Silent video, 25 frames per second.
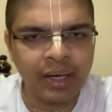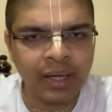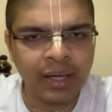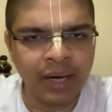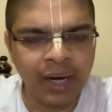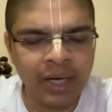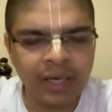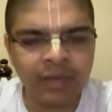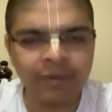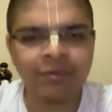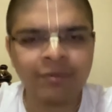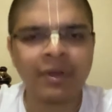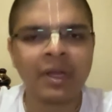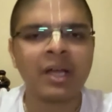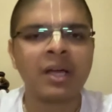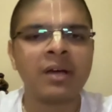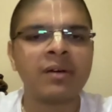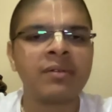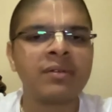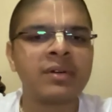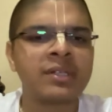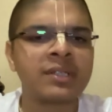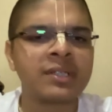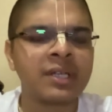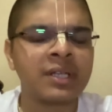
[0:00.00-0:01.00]
gratifying
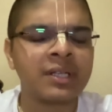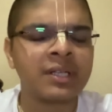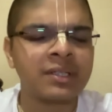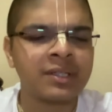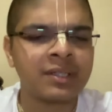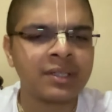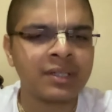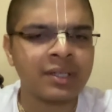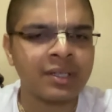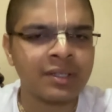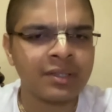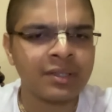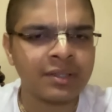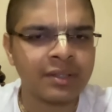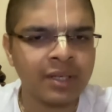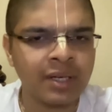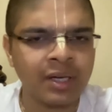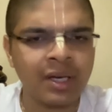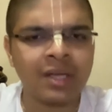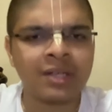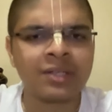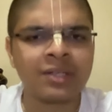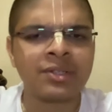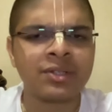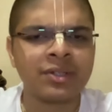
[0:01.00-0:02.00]
our senses,
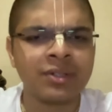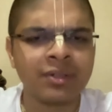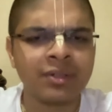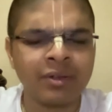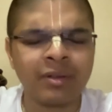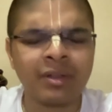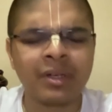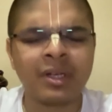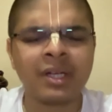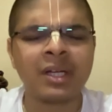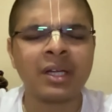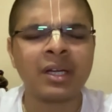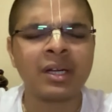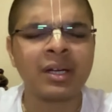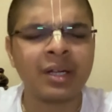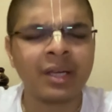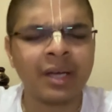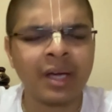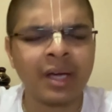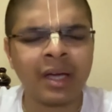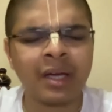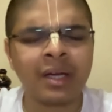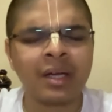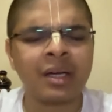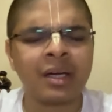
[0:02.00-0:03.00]
lust, greed,
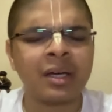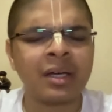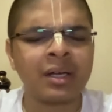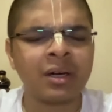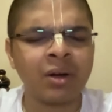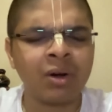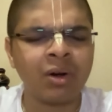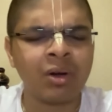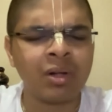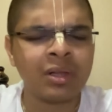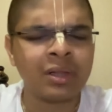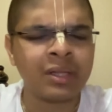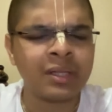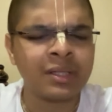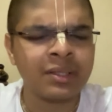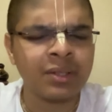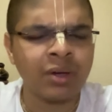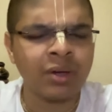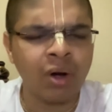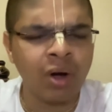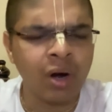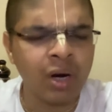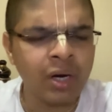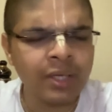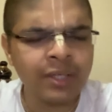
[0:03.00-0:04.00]
anger, all this
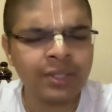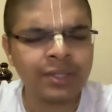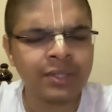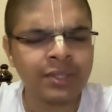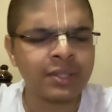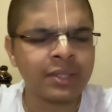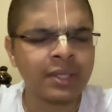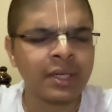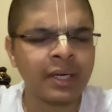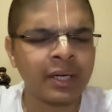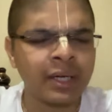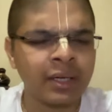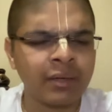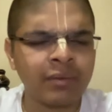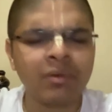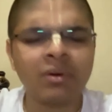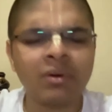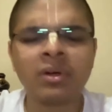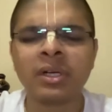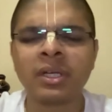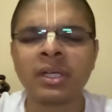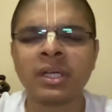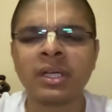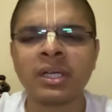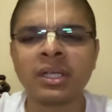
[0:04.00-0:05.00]
haunts a
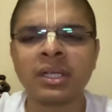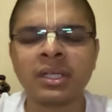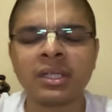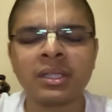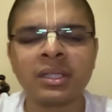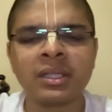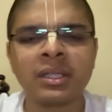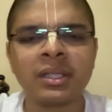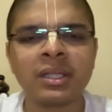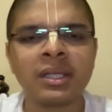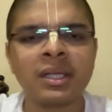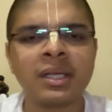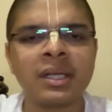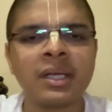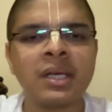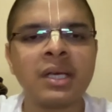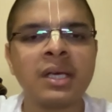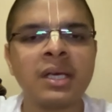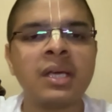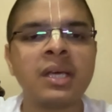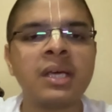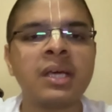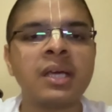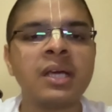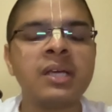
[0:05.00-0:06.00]
devotee,
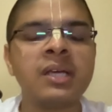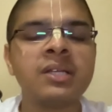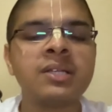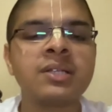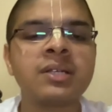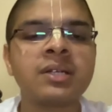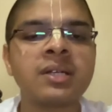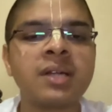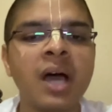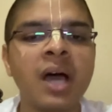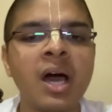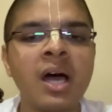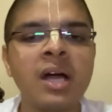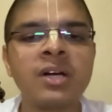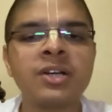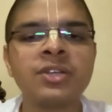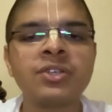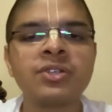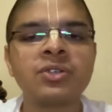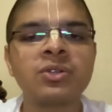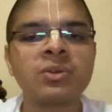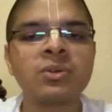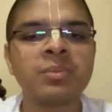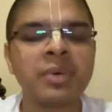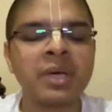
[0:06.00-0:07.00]
he
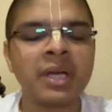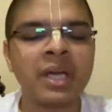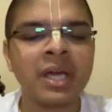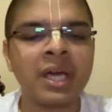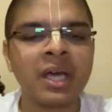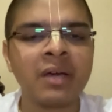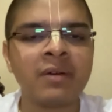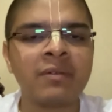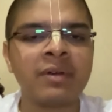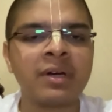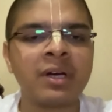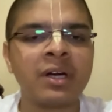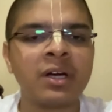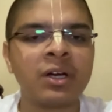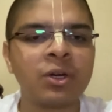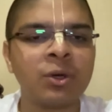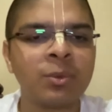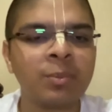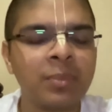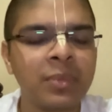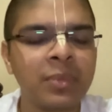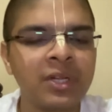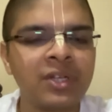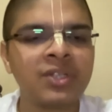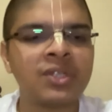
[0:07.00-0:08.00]
starts to behave in a
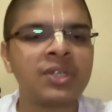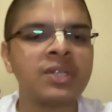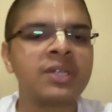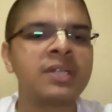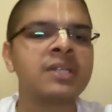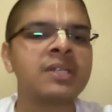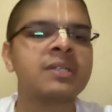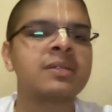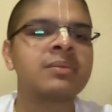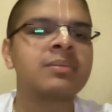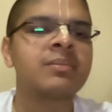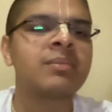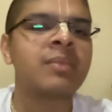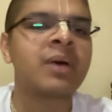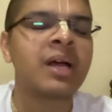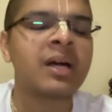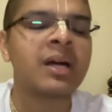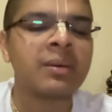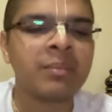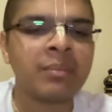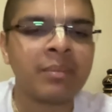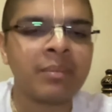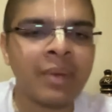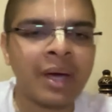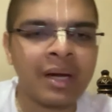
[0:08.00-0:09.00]
duplicitous
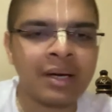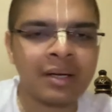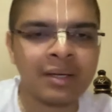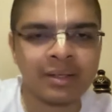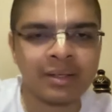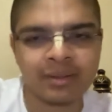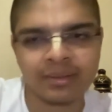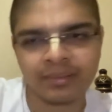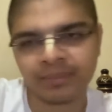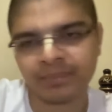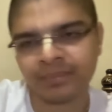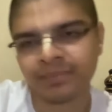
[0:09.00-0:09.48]
man manner.